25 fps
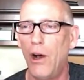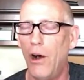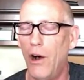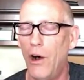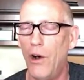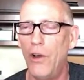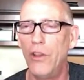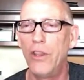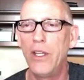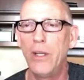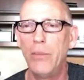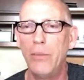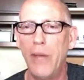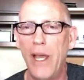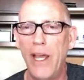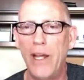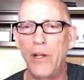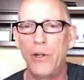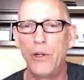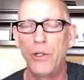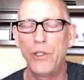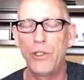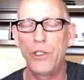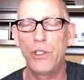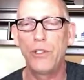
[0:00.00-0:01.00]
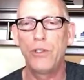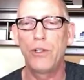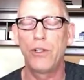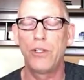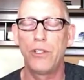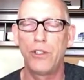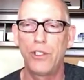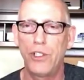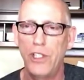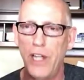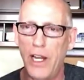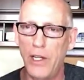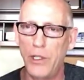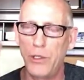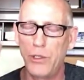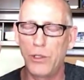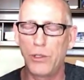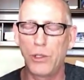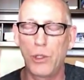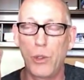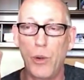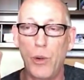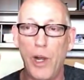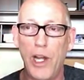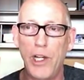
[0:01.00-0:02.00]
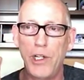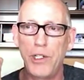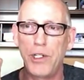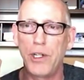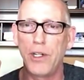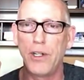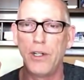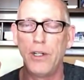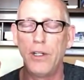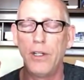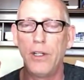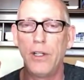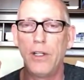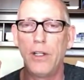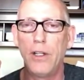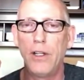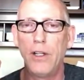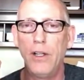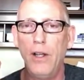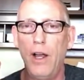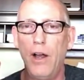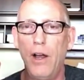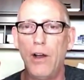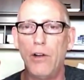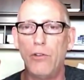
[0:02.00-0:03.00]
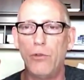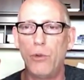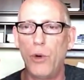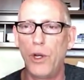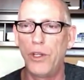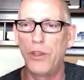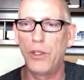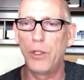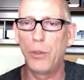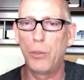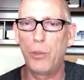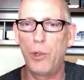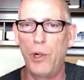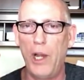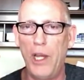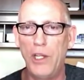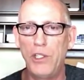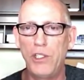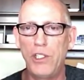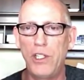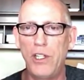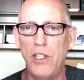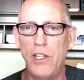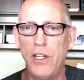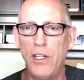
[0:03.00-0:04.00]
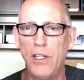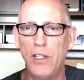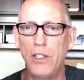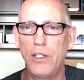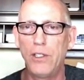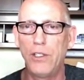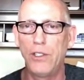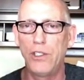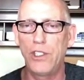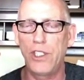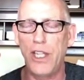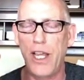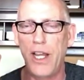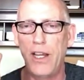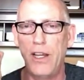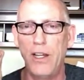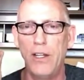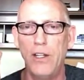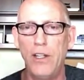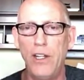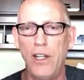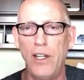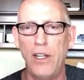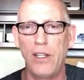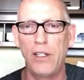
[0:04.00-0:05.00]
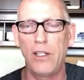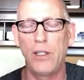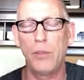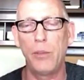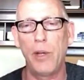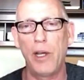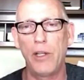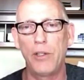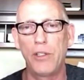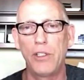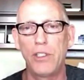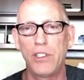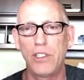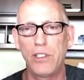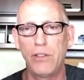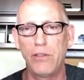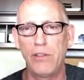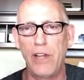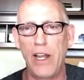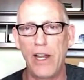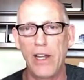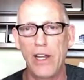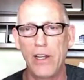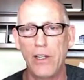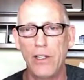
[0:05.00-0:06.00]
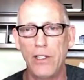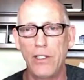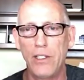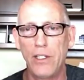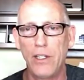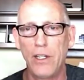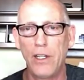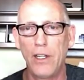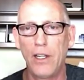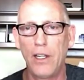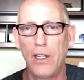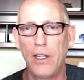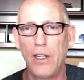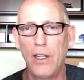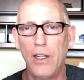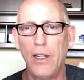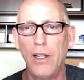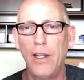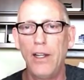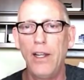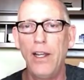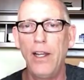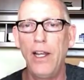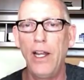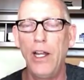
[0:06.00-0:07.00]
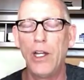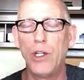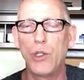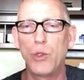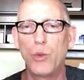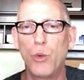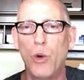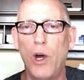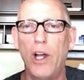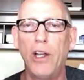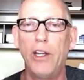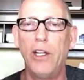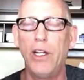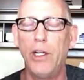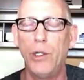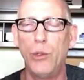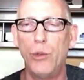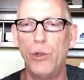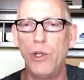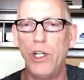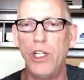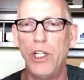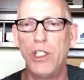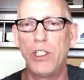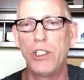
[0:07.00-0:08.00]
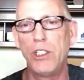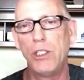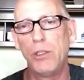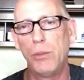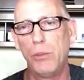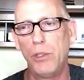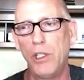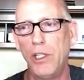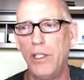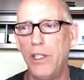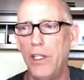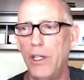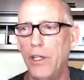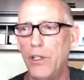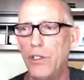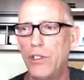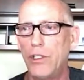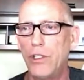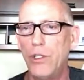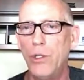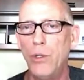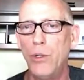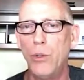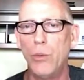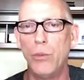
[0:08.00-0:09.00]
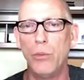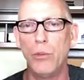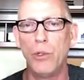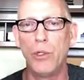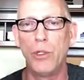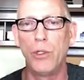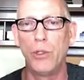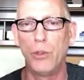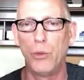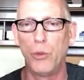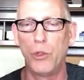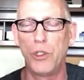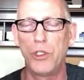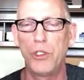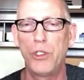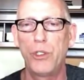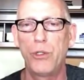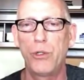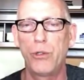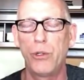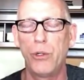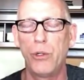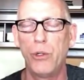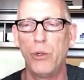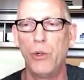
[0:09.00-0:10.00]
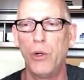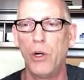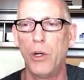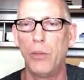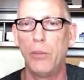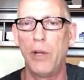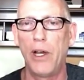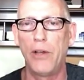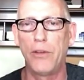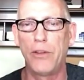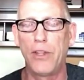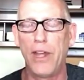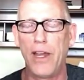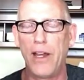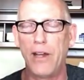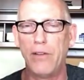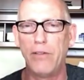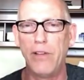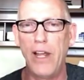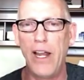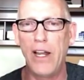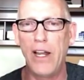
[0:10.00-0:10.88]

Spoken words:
All that matters to the central question of what the president said and did about this event is what he reasonably assumed was true about that